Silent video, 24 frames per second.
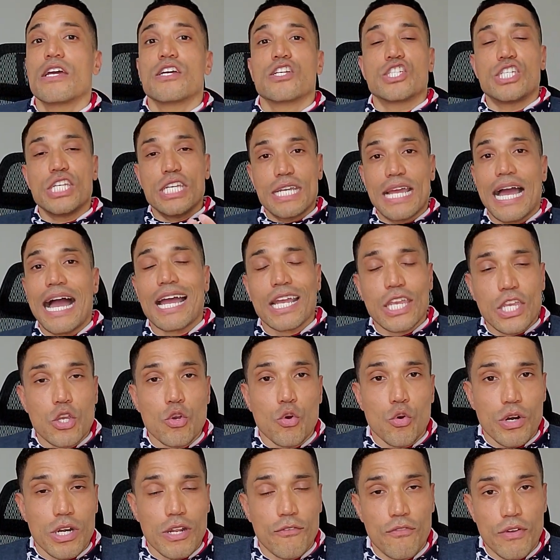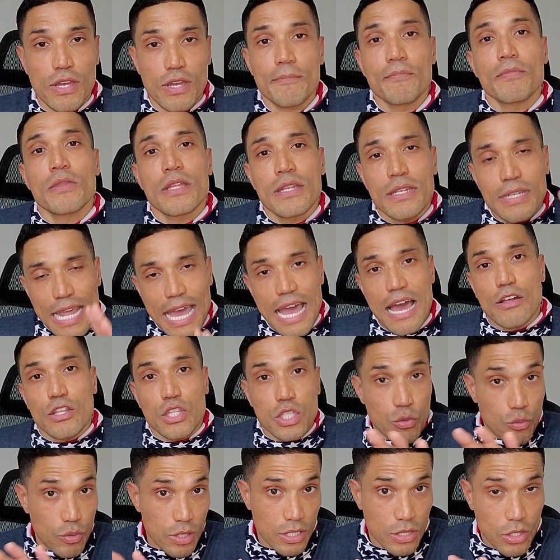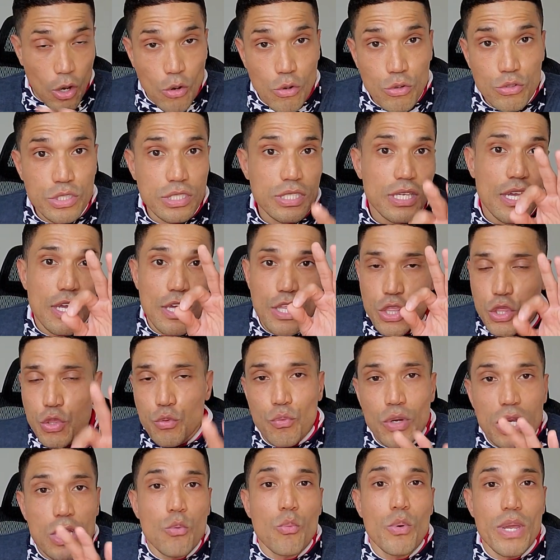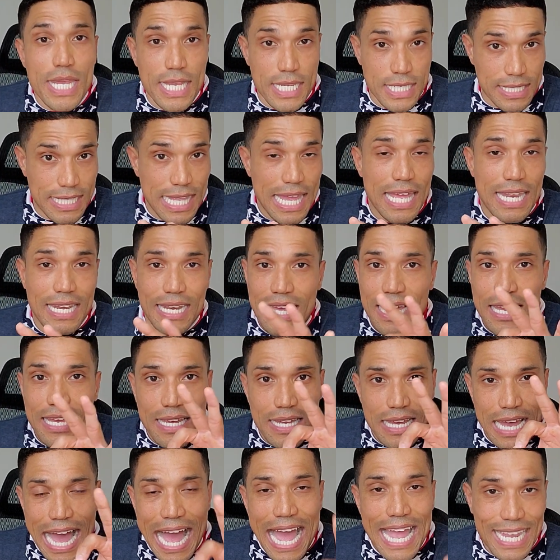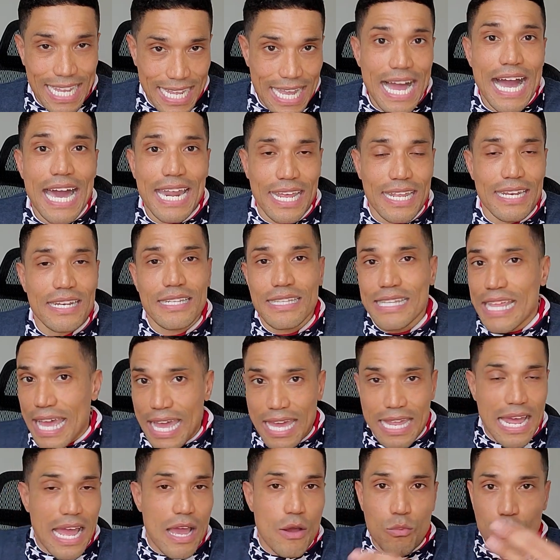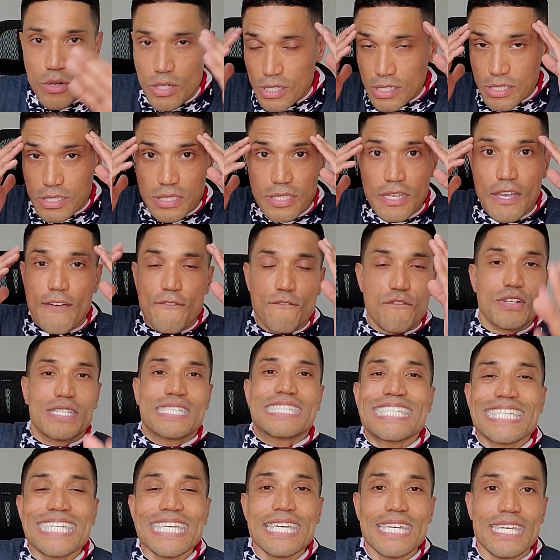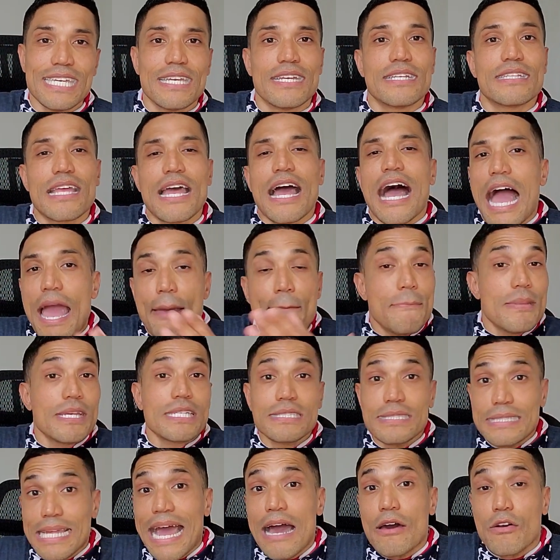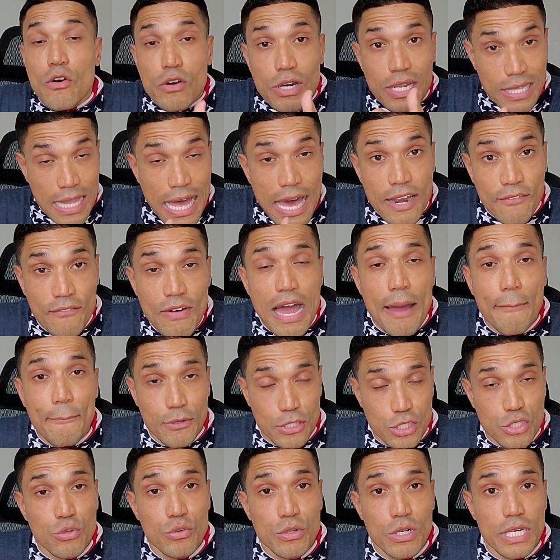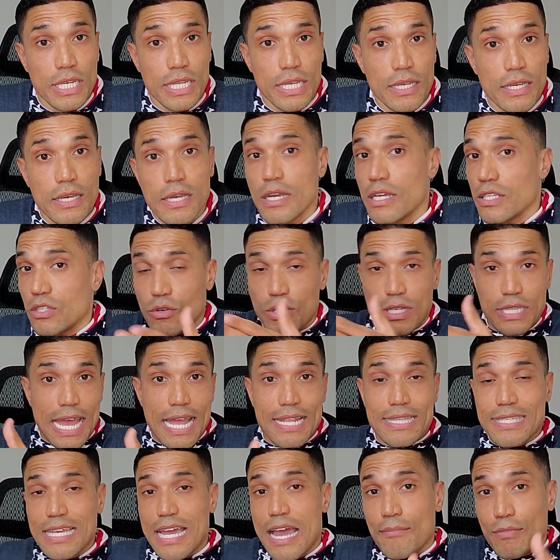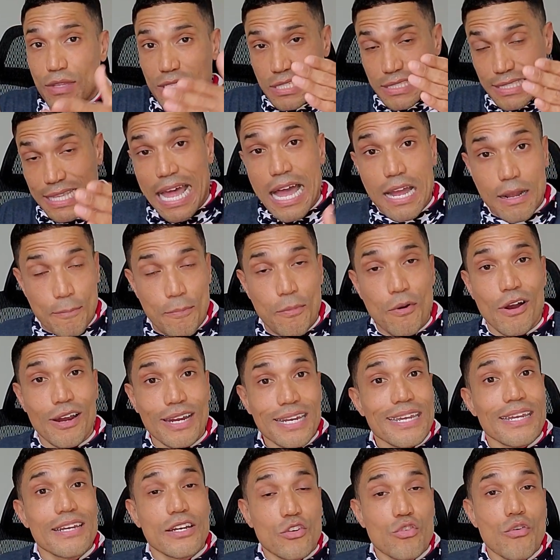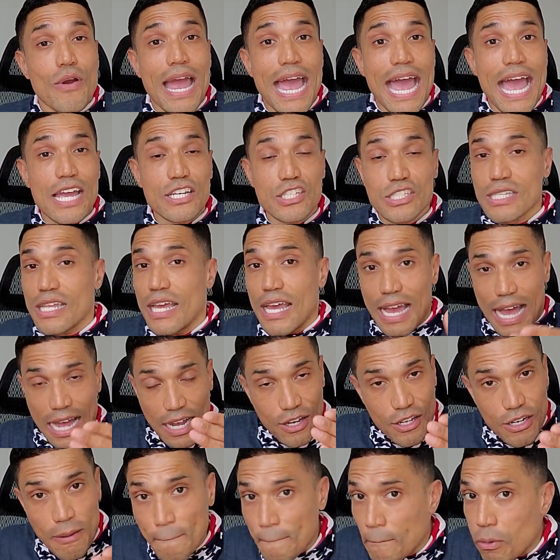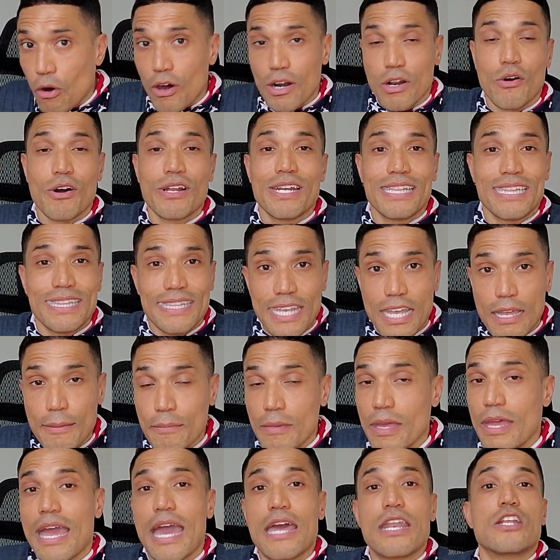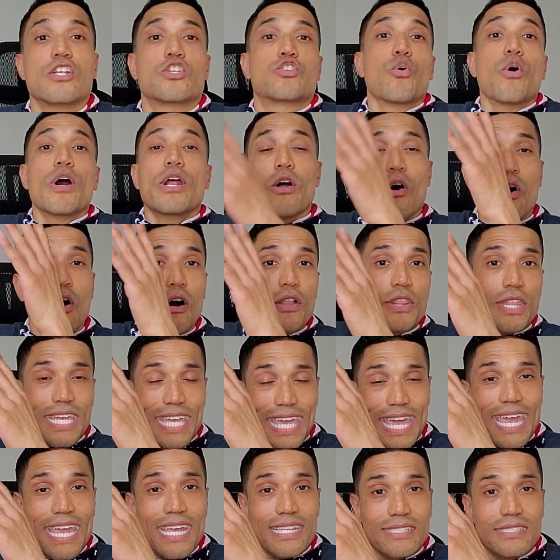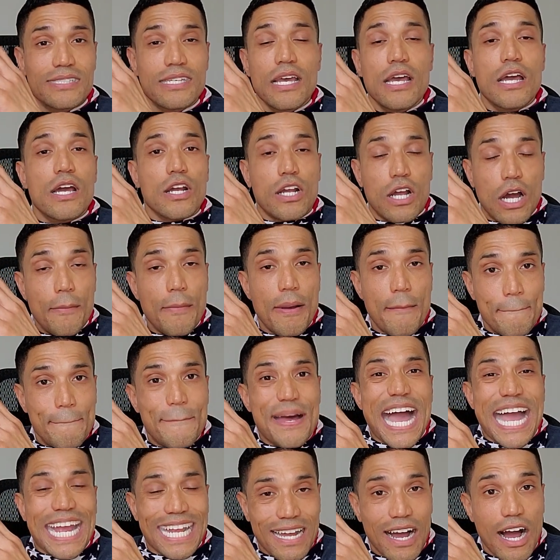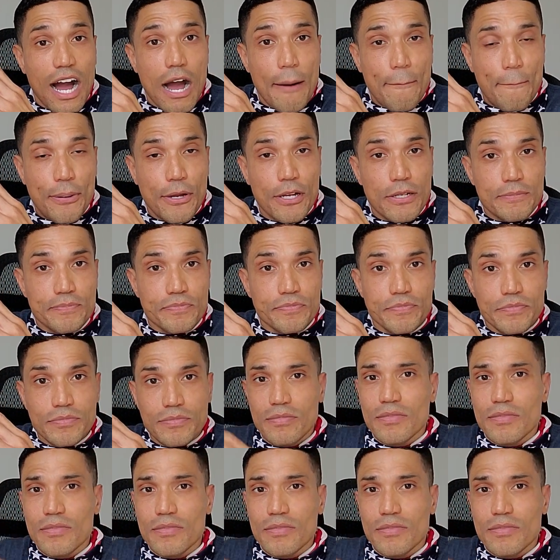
She got cured of it. Now, during those three weeks that I got it, that I was fatigued, I missed out on a lot of opportunity. During that time, the stock market crashed. I could have bought on a dip and enjoyed all the gains coming back up.